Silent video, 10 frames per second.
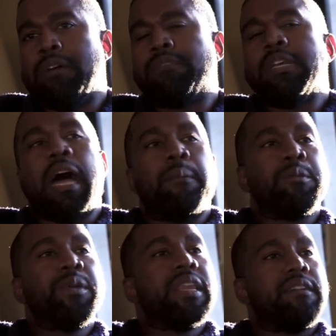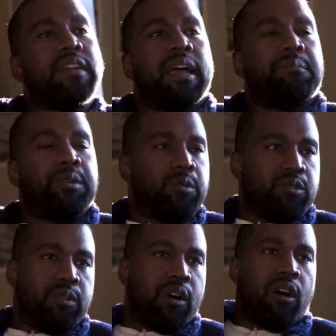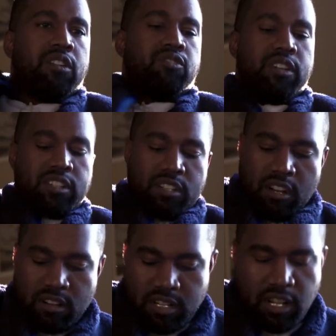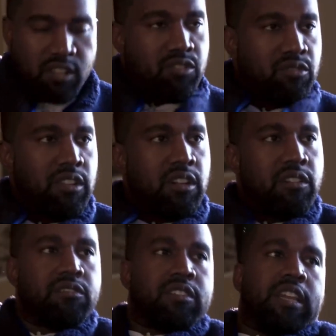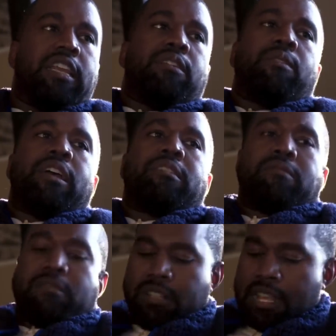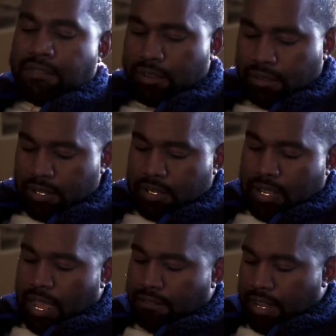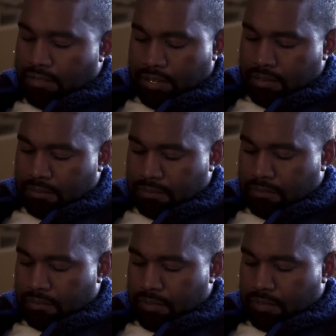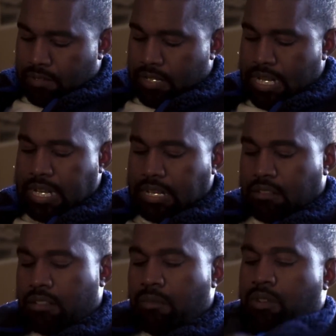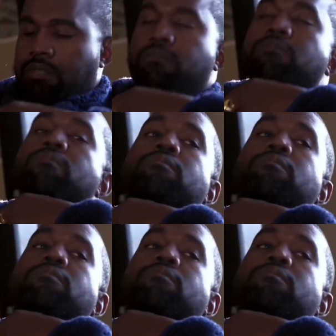I mean, we never had people doing hard drugs in our studios anyway. I've never seen someone